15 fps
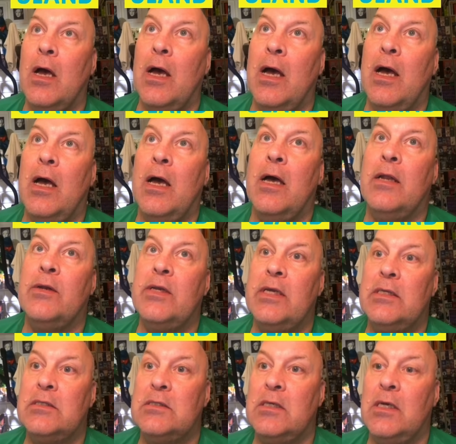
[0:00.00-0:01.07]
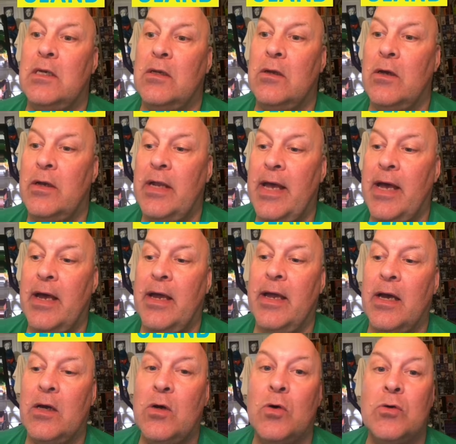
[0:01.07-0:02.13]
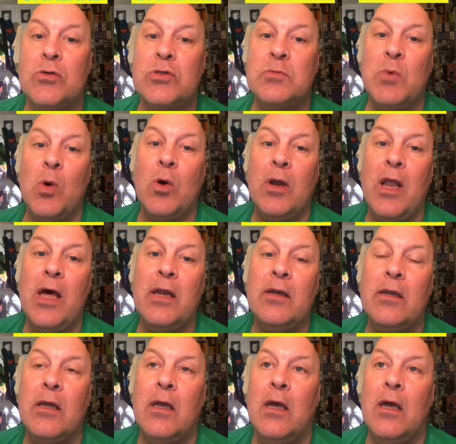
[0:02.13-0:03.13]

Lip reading: and it's in an area called Småland,